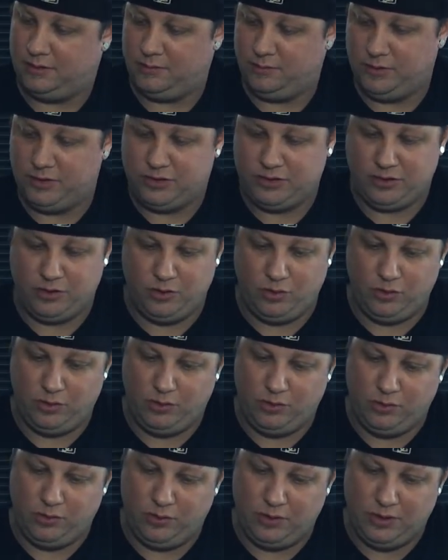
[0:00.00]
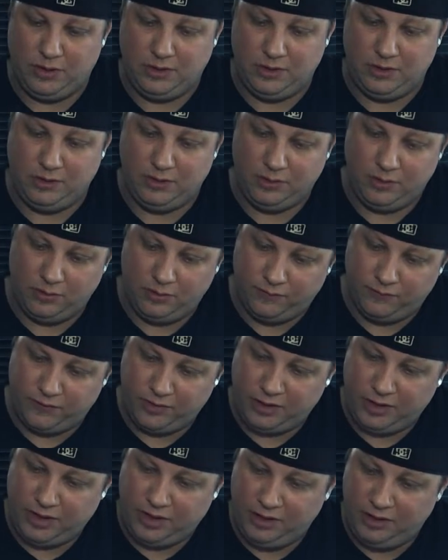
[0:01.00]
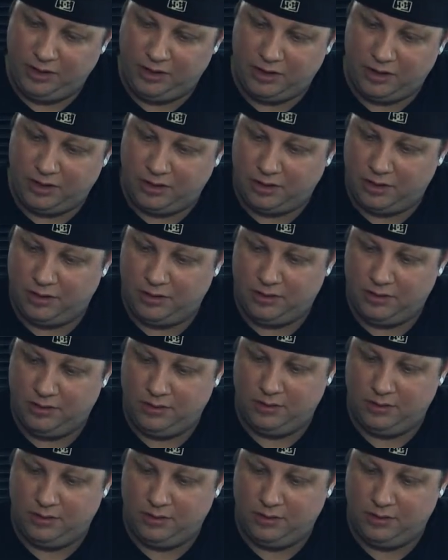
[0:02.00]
which go over here.